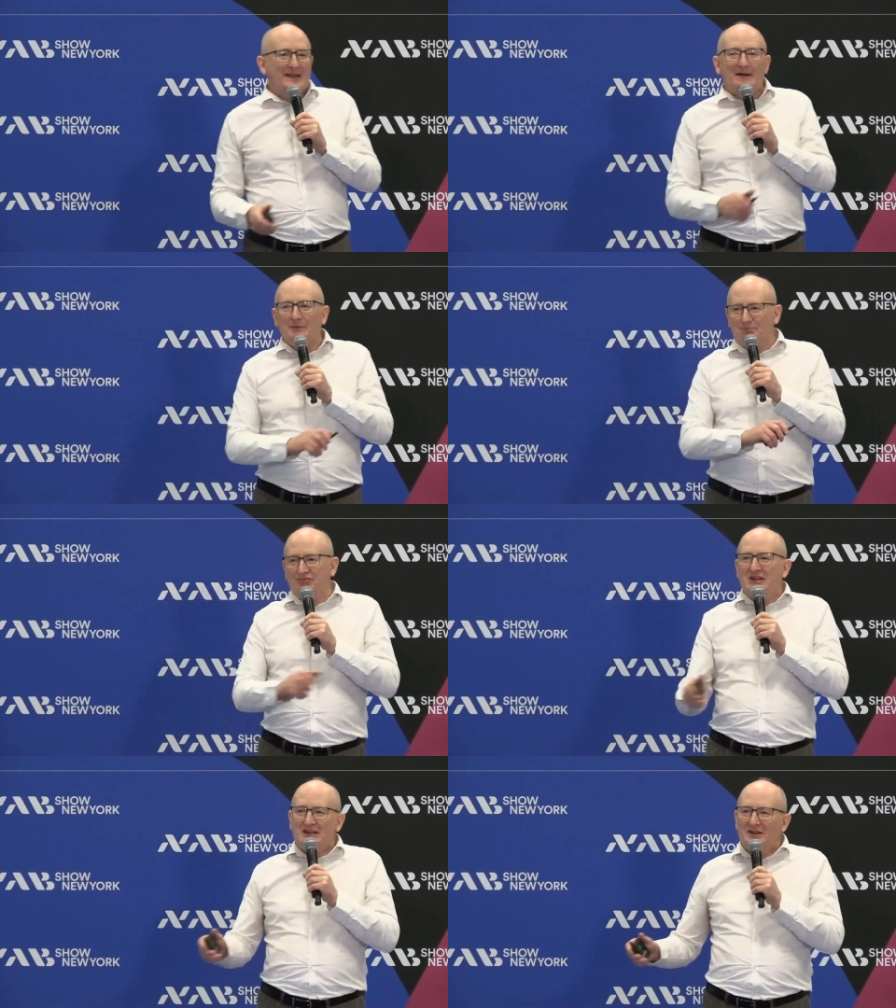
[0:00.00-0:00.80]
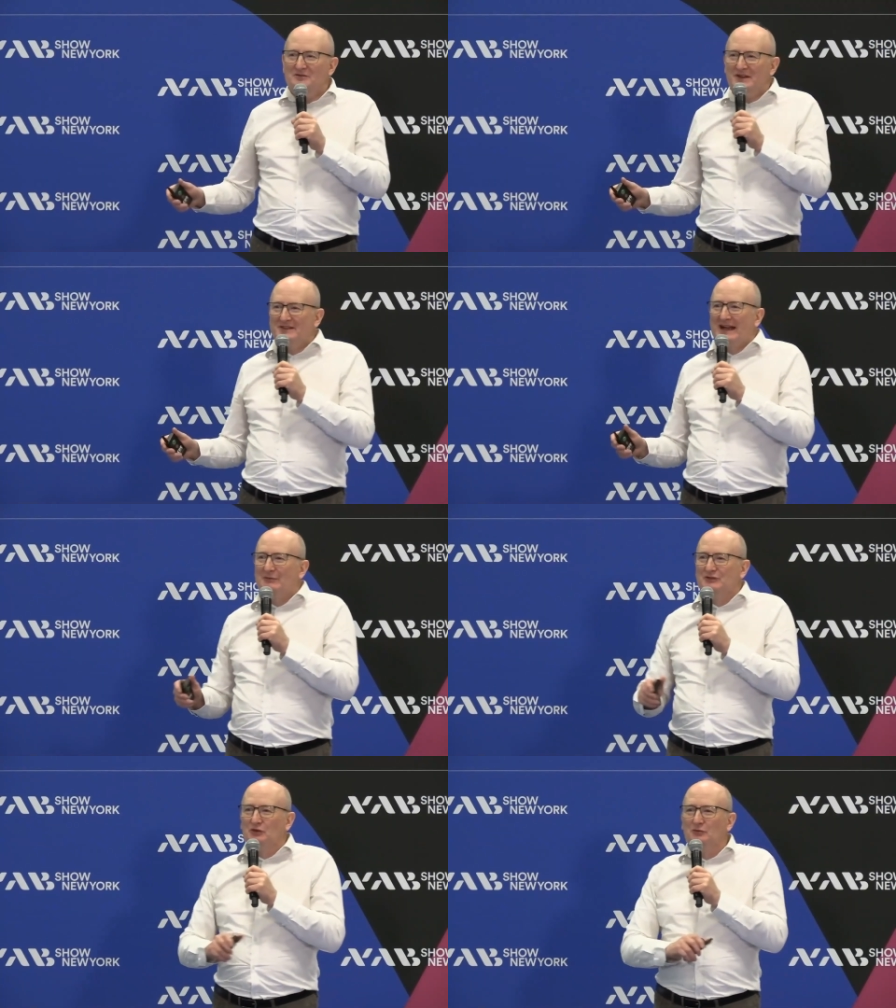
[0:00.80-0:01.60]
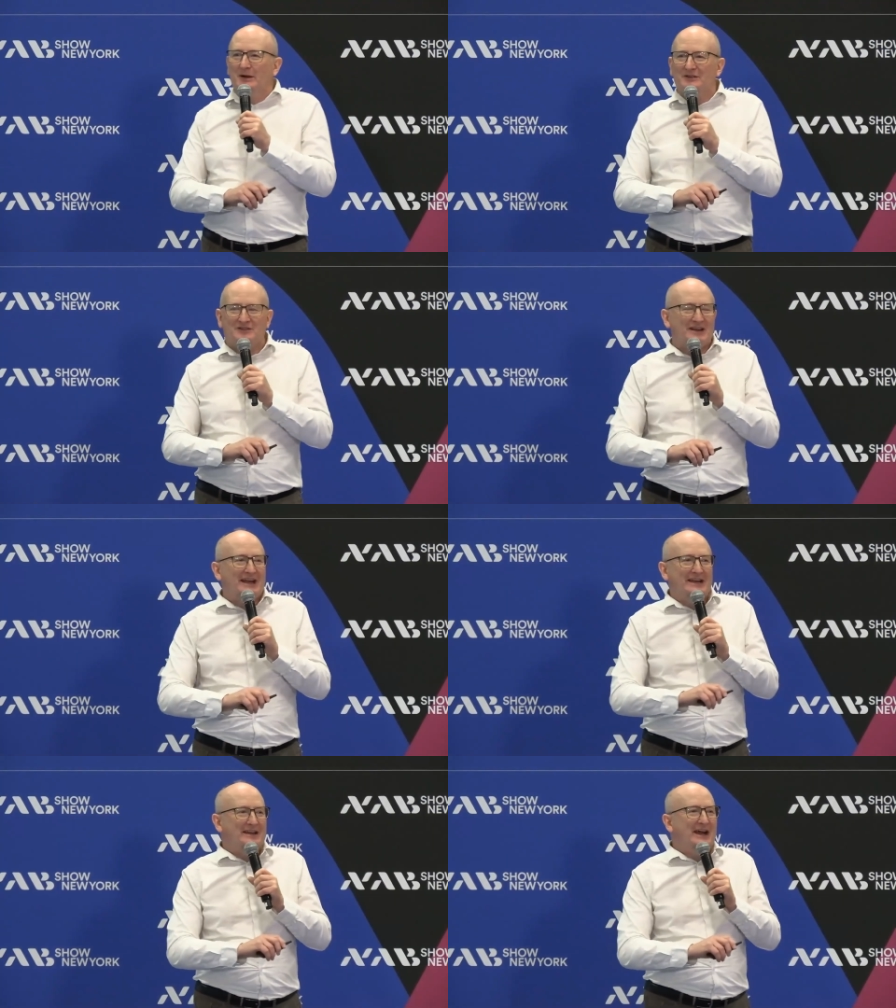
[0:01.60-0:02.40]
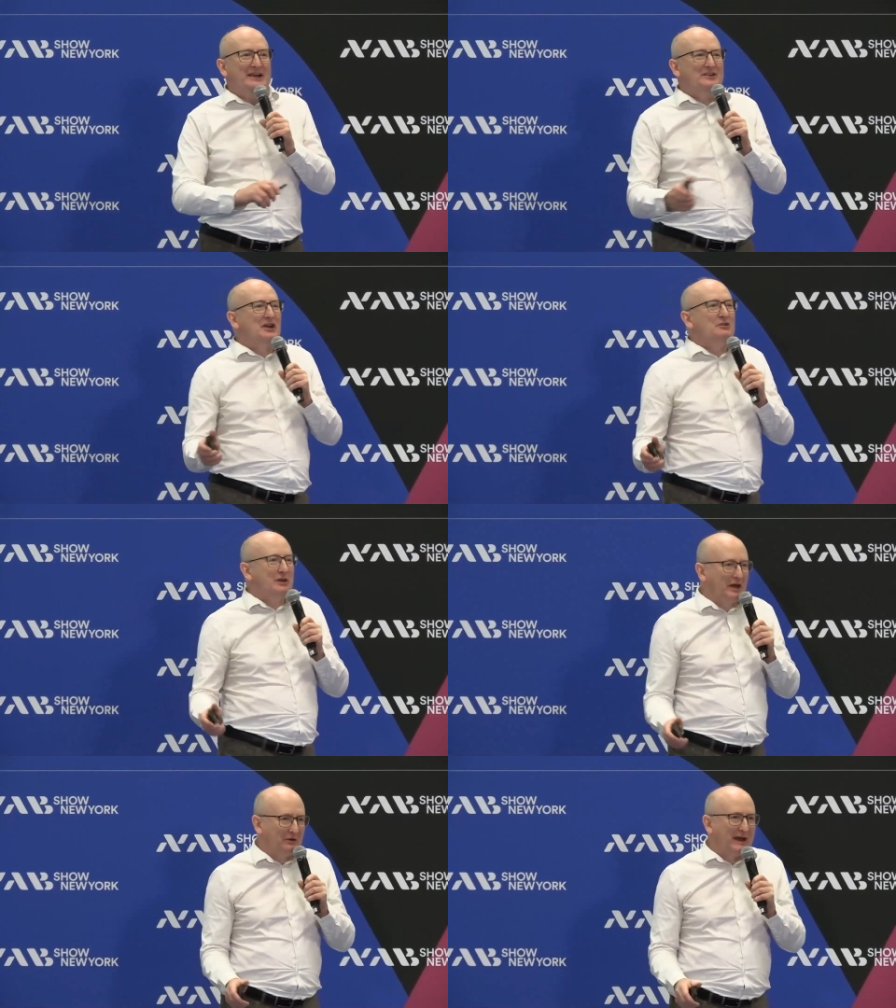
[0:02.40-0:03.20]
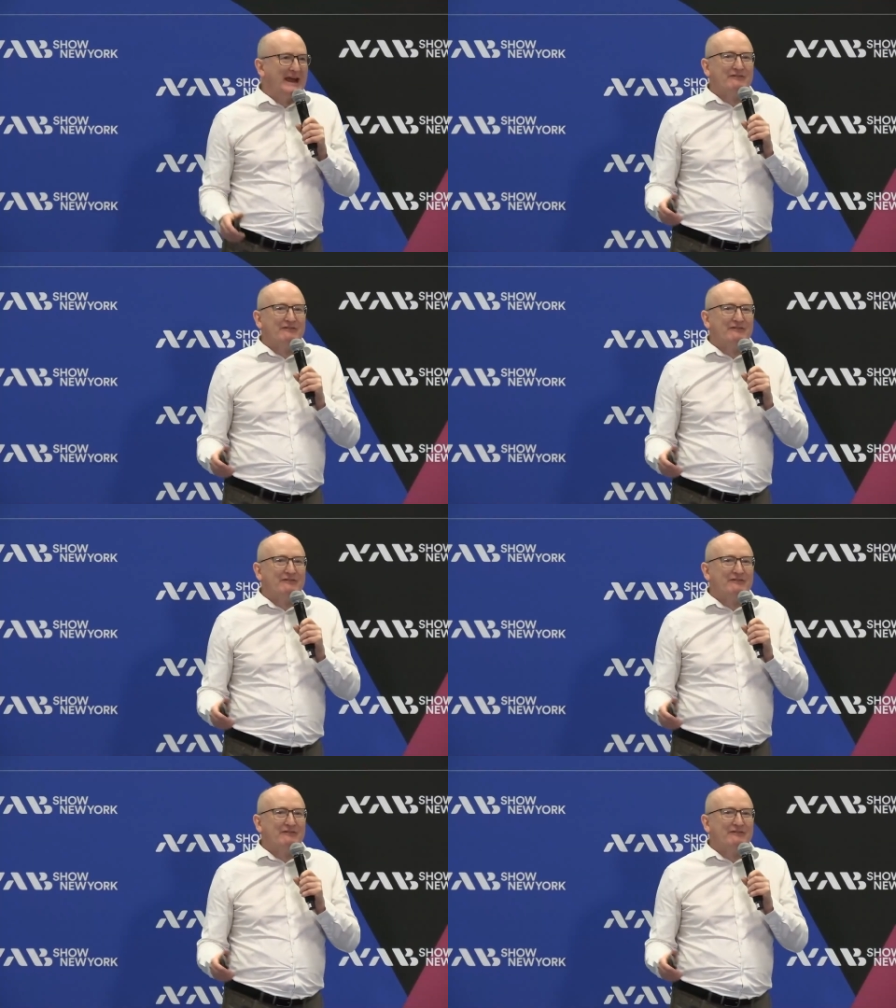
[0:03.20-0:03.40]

That pre-COVID, that was almost a no-no.